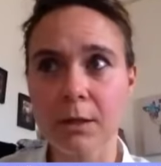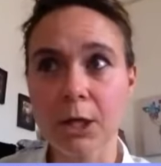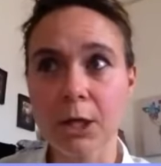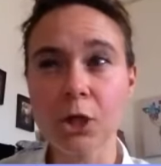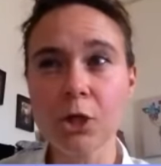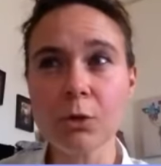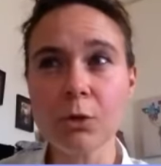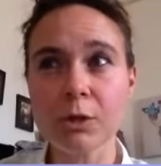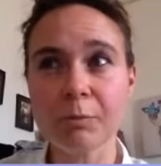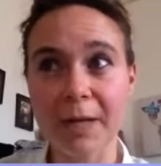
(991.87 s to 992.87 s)
A
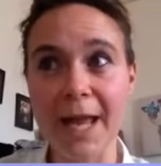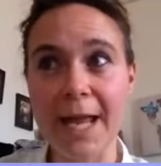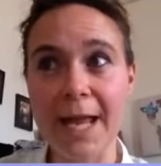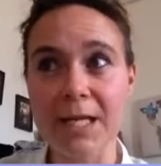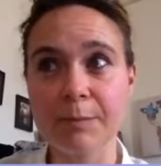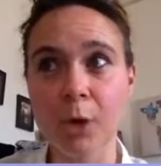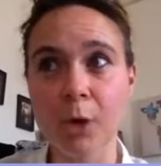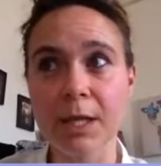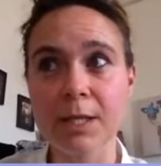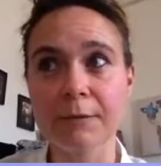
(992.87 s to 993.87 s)
huge blaze
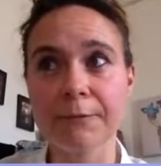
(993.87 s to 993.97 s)
broke into